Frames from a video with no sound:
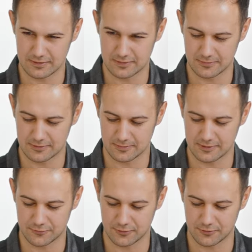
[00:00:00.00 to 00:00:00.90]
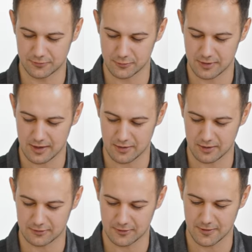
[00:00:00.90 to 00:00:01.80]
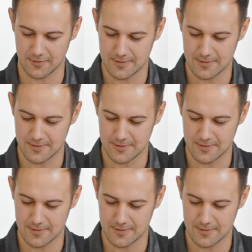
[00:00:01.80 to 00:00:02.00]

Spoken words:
some different fruit character.